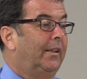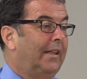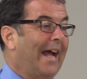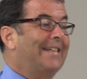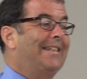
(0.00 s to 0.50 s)

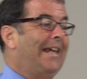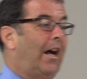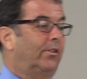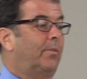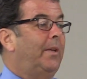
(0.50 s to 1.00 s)
That's the
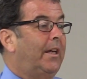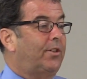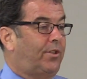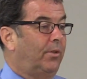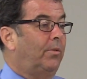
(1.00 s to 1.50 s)
ultimate
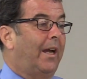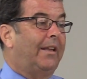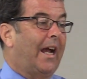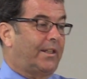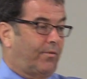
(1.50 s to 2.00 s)
issue, and
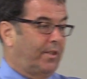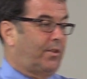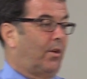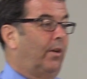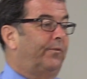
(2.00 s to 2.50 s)
that's
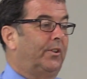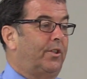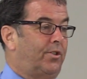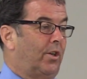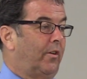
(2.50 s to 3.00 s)
reserved for the
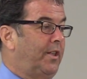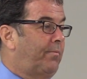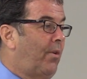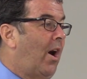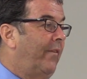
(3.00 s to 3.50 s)
jury's
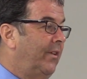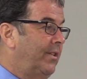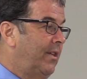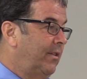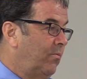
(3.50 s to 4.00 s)

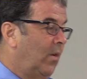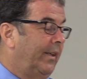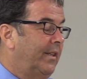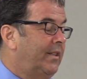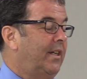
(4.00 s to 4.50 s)
province. And
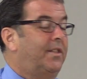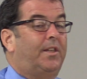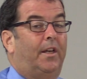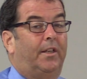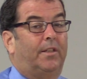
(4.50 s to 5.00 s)
what it's
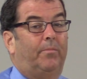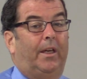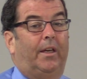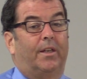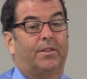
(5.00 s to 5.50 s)
considered to
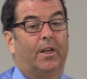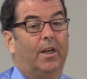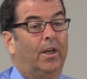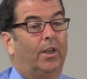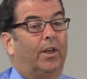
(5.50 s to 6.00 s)
be is
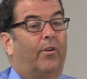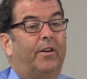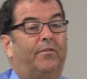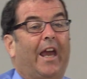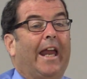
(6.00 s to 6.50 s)
you're
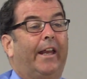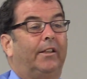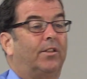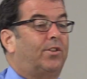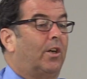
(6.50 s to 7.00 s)
invading
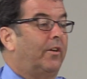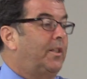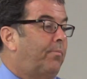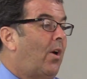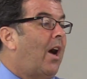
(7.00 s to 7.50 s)
the
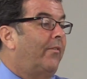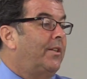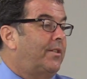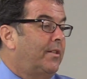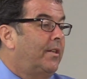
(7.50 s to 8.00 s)
jury's
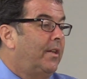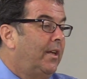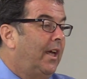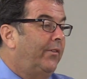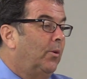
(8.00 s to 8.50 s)
province
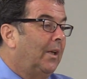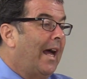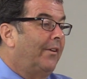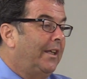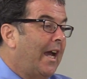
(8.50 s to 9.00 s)
if you
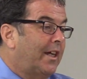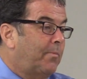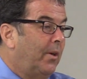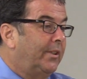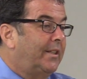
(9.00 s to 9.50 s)
allow the
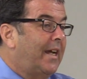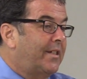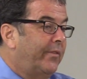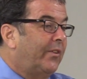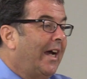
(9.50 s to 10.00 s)
expert to
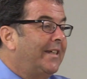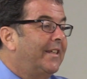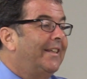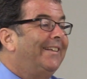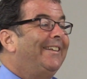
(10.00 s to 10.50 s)
testify to
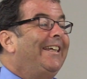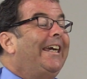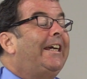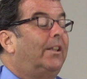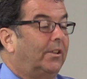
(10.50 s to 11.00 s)
the
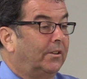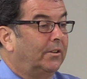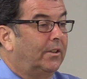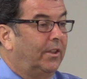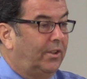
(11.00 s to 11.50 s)
legal
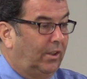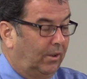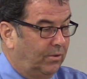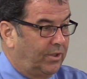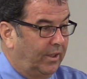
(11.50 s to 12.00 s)

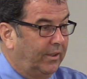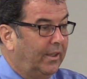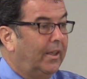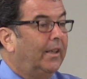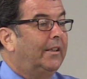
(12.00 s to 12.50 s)
conclusion.
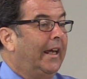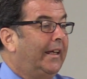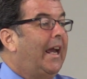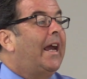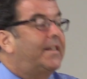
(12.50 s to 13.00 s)
They
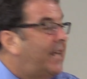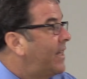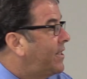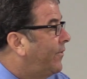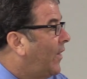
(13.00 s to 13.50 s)
can
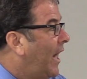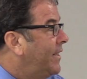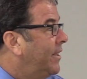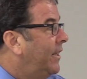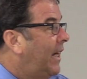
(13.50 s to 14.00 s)
testify
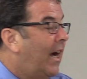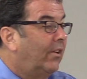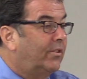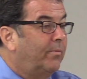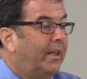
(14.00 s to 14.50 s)
to the
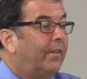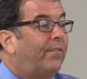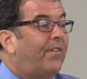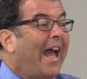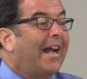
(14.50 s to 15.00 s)
ultimate
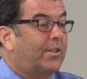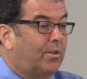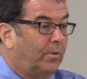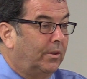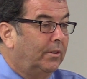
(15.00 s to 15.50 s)

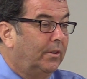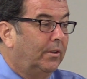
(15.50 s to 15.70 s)
factual